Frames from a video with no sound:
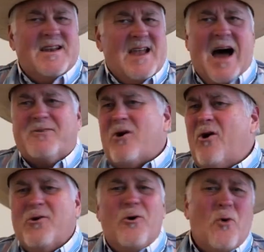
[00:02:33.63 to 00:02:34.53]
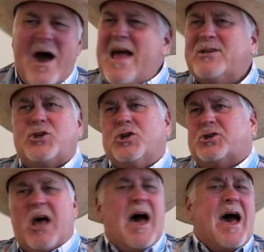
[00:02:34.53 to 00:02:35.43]
Not gonna waste
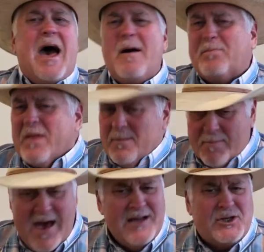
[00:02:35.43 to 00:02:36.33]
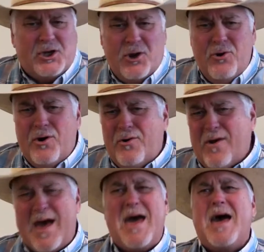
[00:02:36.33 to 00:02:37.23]
your time, mess you
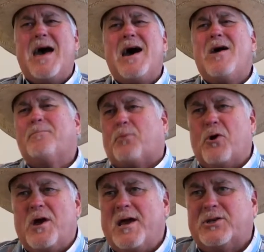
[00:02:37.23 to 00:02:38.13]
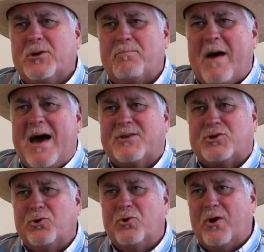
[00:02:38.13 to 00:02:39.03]
around, preach about
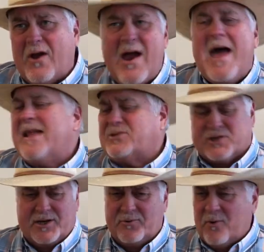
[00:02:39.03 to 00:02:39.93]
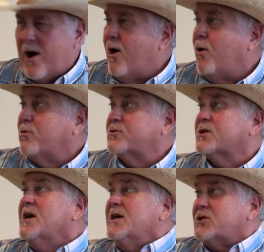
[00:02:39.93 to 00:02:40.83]
your rights and wrongs.
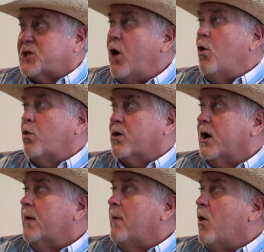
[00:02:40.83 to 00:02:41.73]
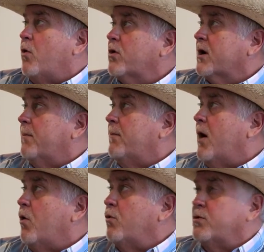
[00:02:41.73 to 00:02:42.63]
So come on,
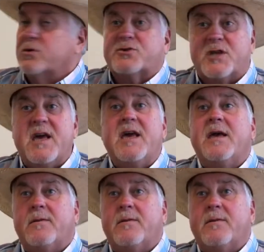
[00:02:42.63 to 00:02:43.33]
you see,